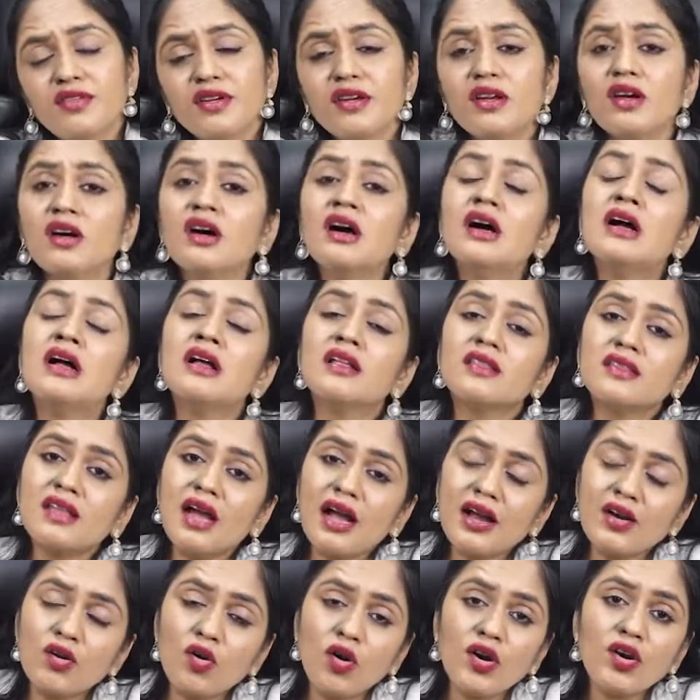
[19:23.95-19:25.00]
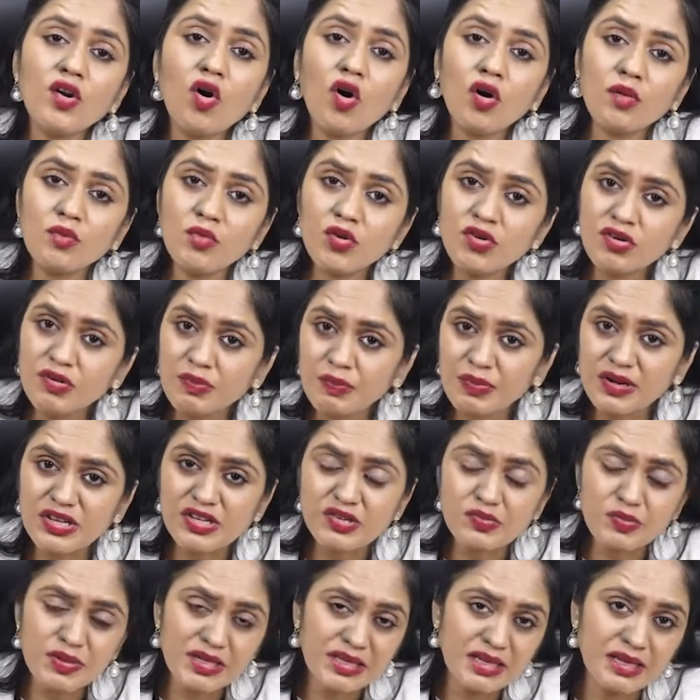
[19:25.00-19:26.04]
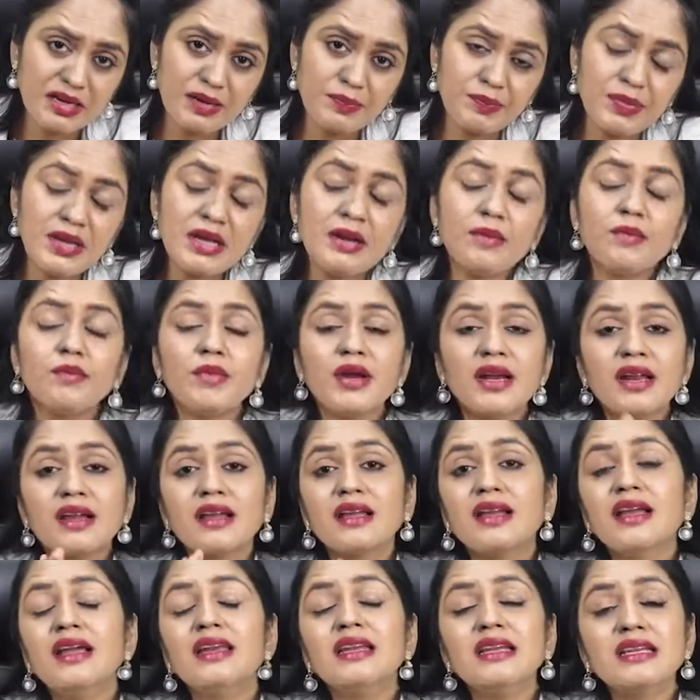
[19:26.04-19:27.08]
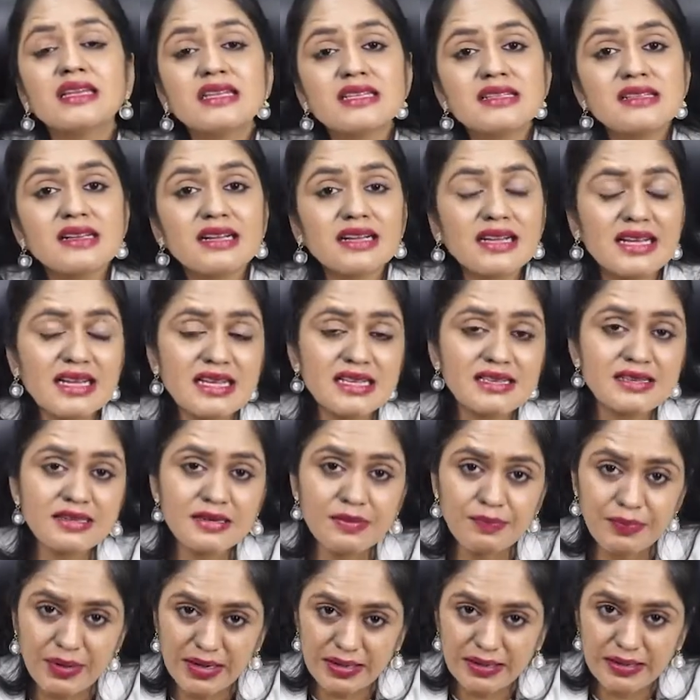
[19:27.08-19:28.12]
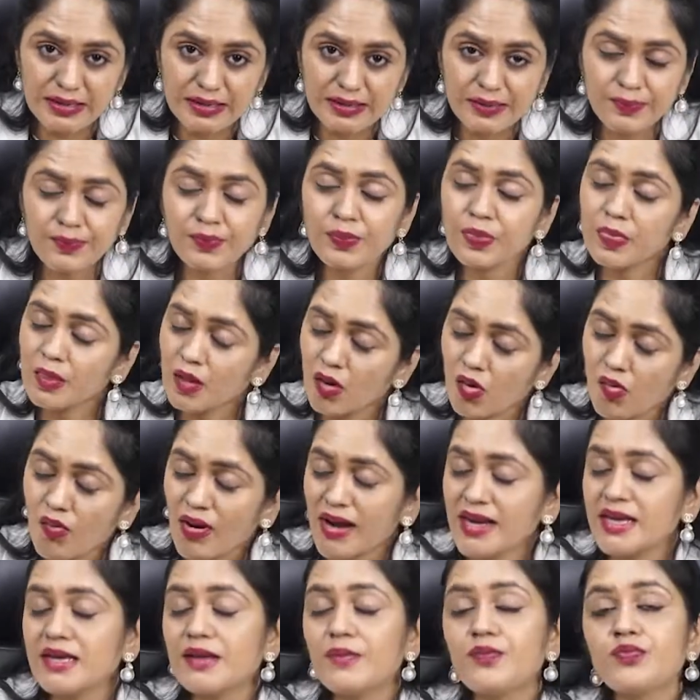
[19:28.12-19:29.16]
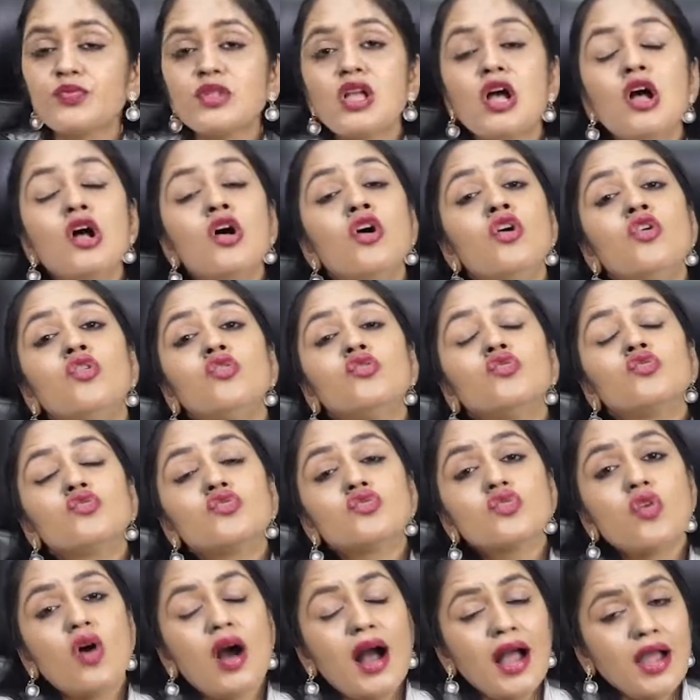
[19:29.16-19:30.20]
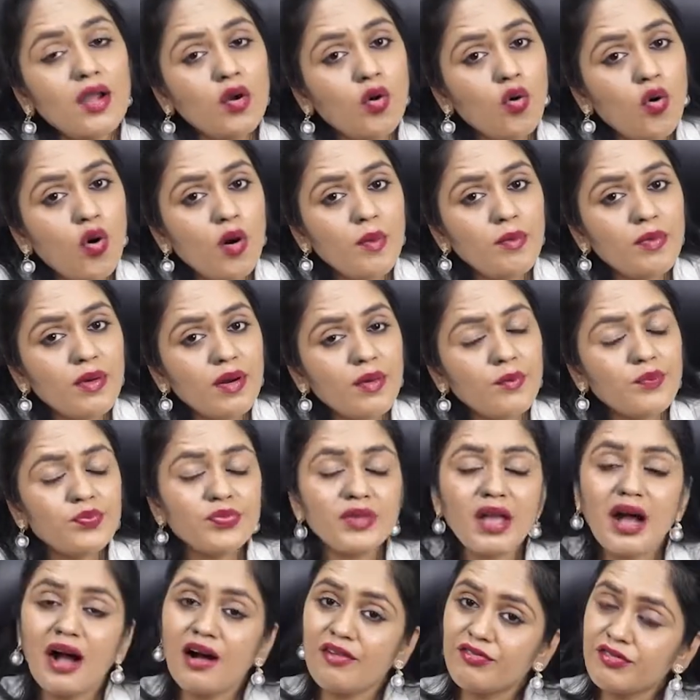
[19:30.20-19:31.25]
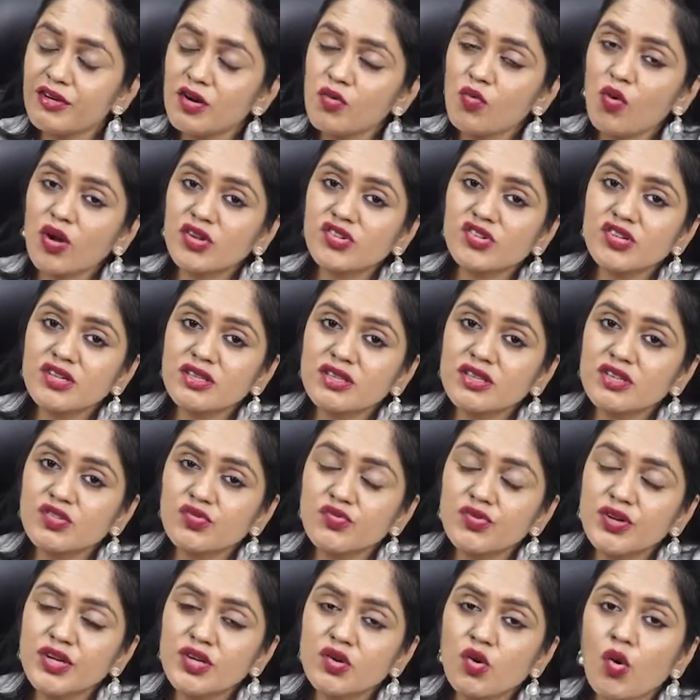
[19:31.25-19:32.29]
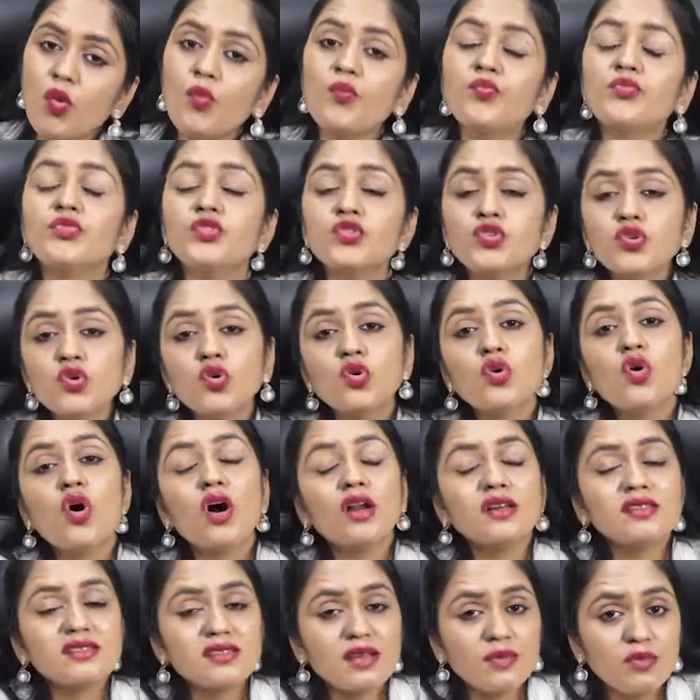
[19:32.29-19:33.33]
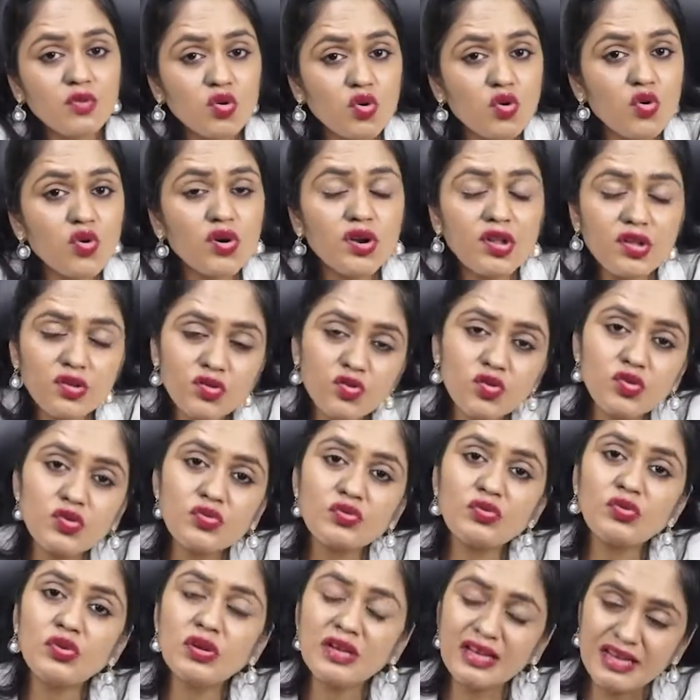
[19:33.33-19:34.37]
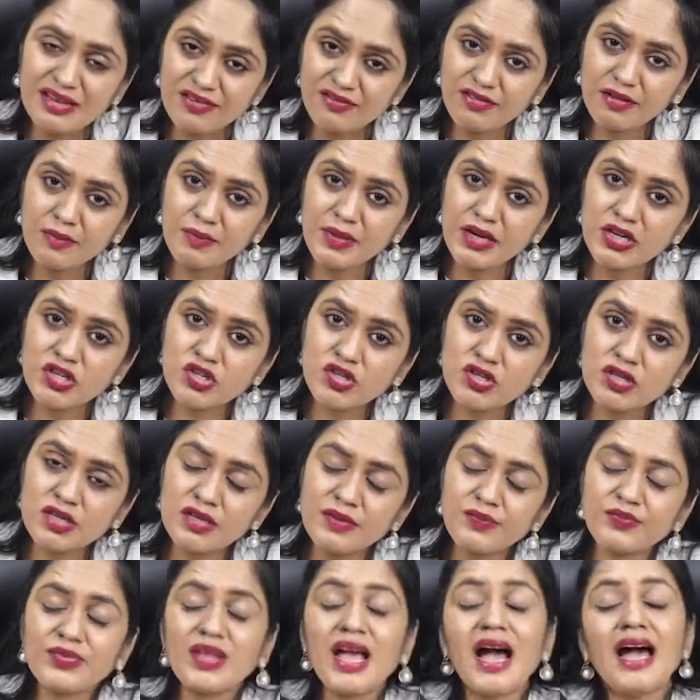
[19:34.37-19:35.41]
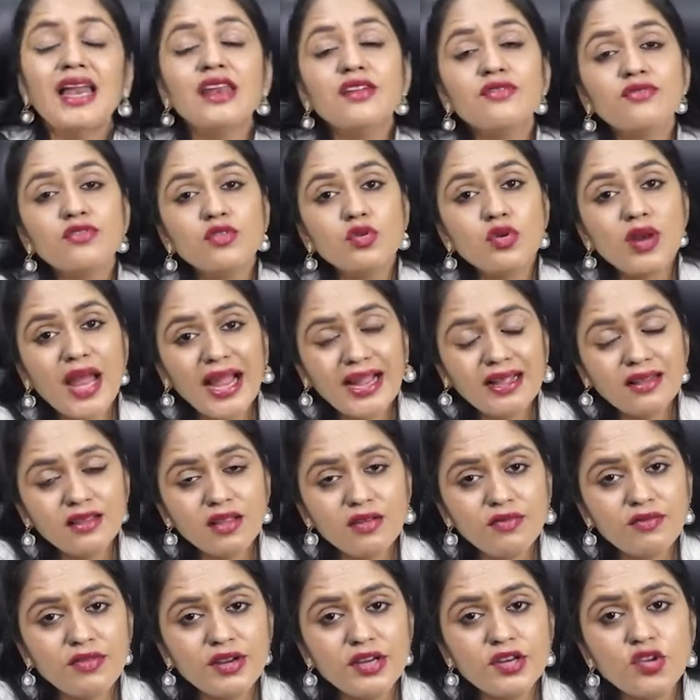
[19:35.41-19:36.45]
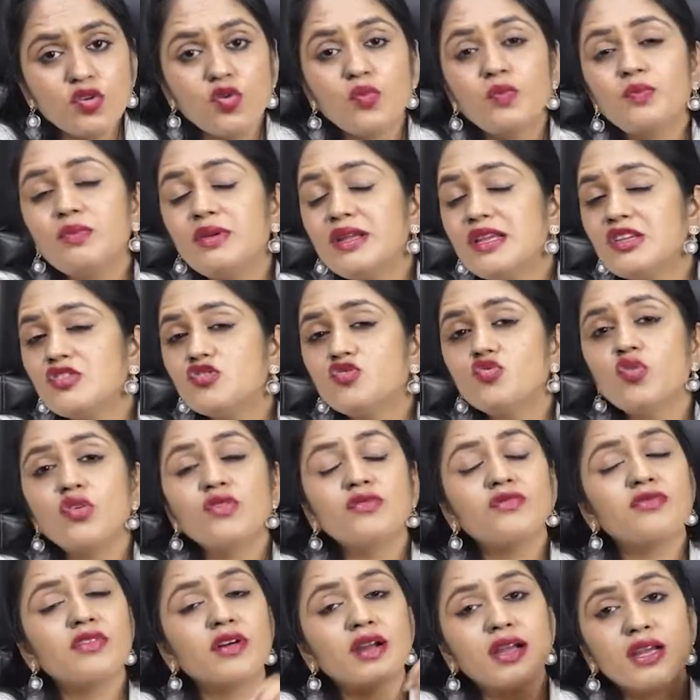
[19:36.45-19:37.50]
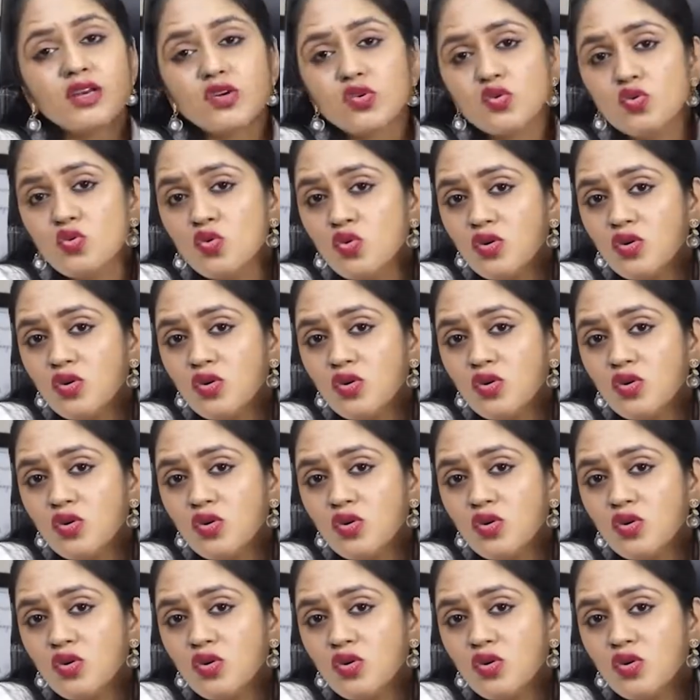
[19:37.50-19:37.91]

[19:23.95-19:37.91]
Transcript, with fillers: you uh, thyroid hormone replacement therapy but again it is a case dependent all right so i hope after watching this video you got some good useful information and if you liked the video please don't forget to